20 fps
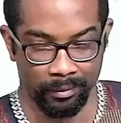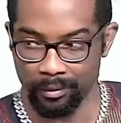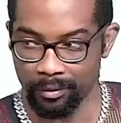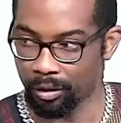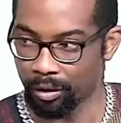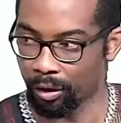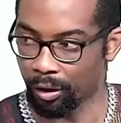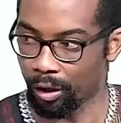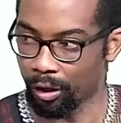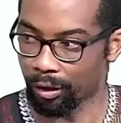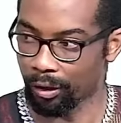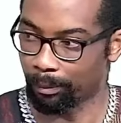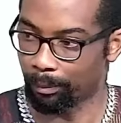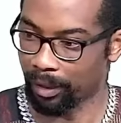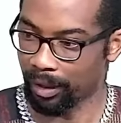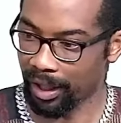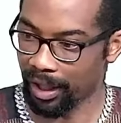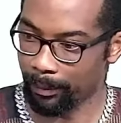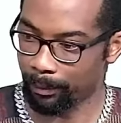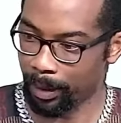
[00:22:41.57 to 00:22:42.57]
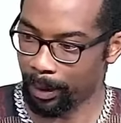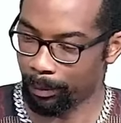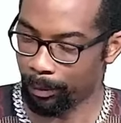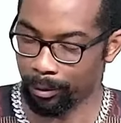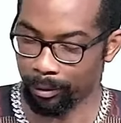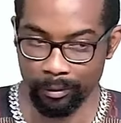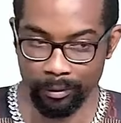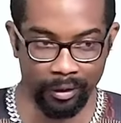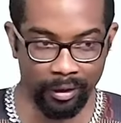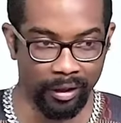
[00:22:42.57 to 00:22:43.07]
All the blind people,
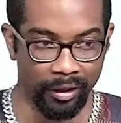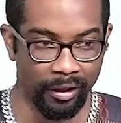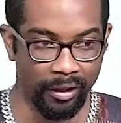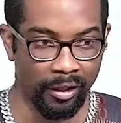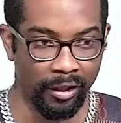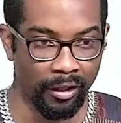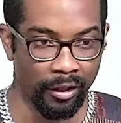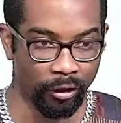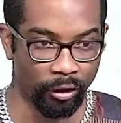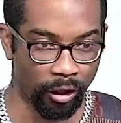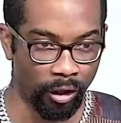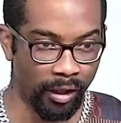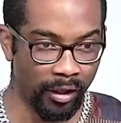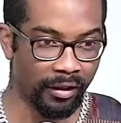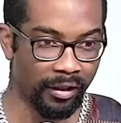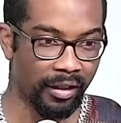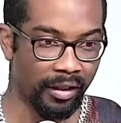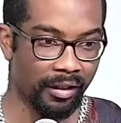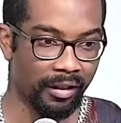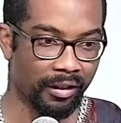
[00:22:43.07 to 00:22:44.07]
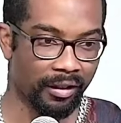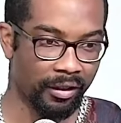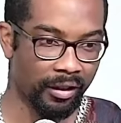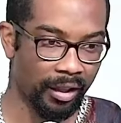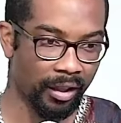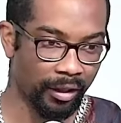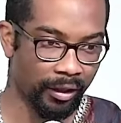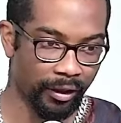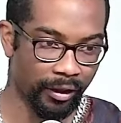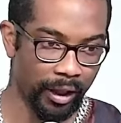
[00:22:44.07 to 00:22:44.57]
Jesus, Son
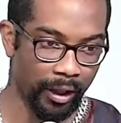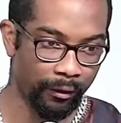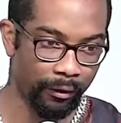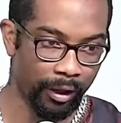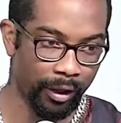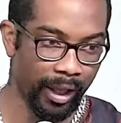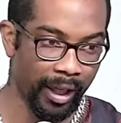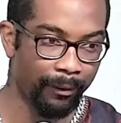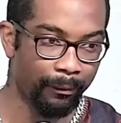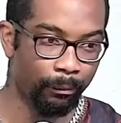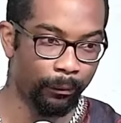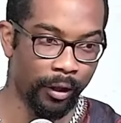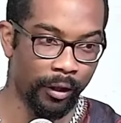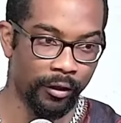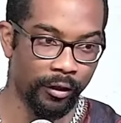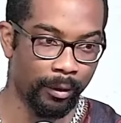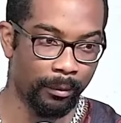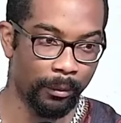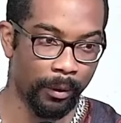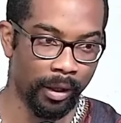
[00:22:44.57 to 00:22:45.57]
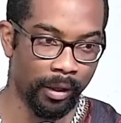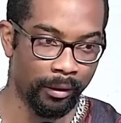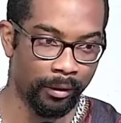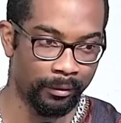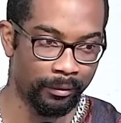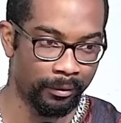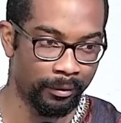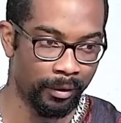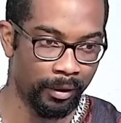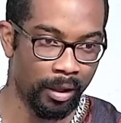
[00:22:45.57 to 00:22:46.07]
of David, have mercy on me.
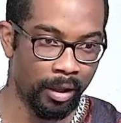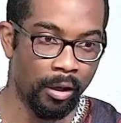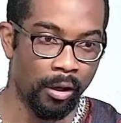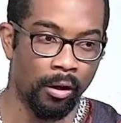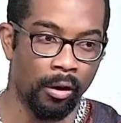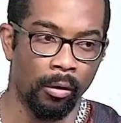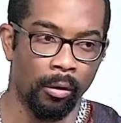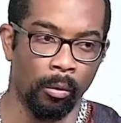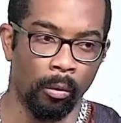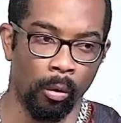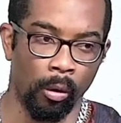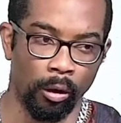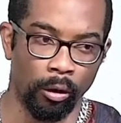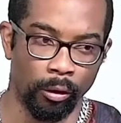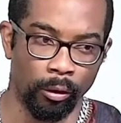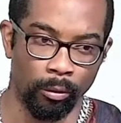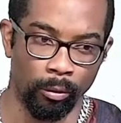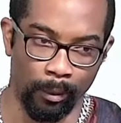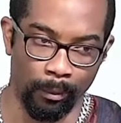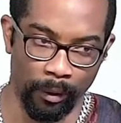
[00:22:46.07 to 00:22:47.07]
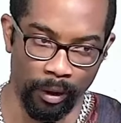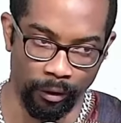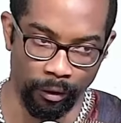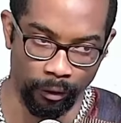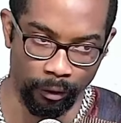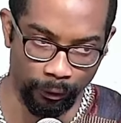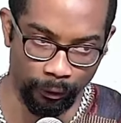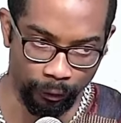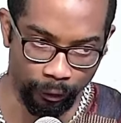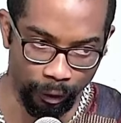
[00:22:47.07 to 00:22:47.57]
What do you want me to do
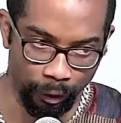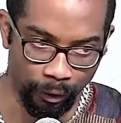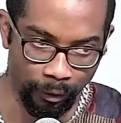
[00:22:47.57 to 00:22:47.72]
for you?